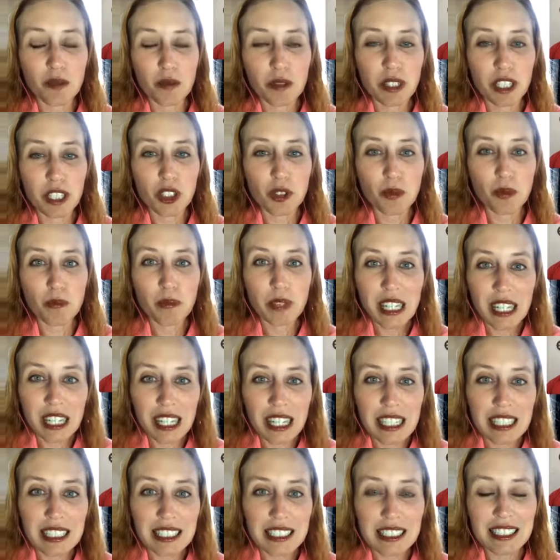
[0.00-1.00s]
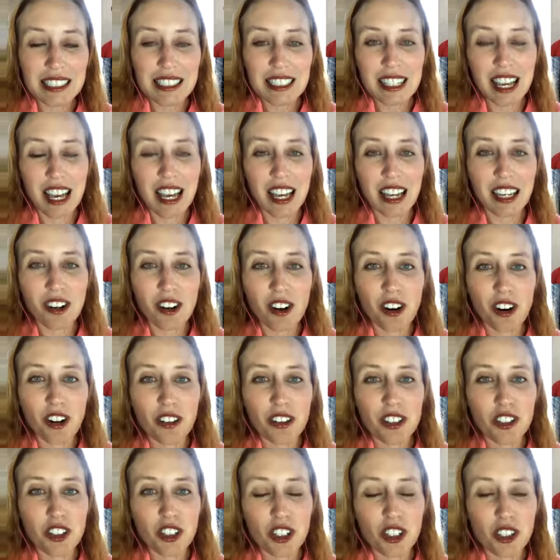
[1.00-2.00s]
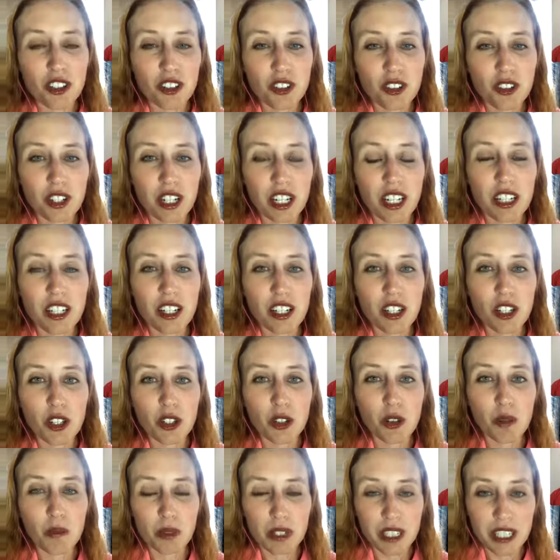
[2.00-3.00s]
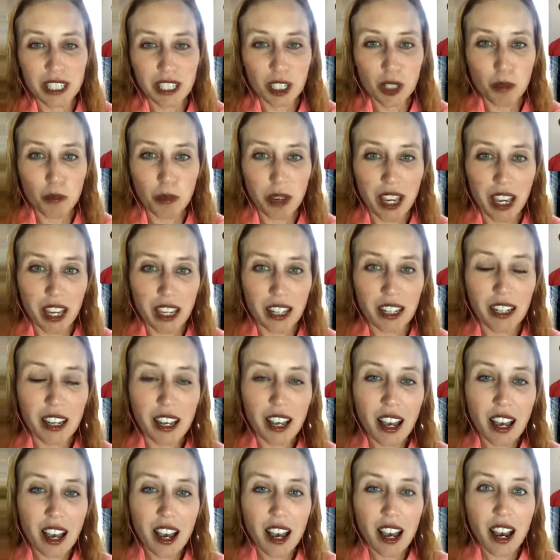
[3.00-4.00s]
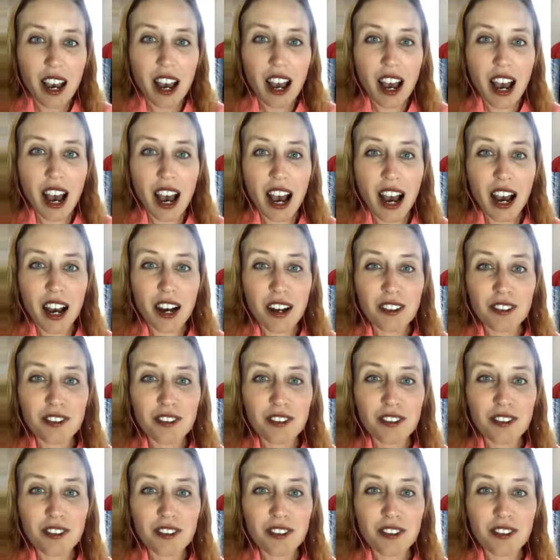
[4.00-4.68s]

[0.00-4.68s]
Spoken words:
which means that all the children who participate have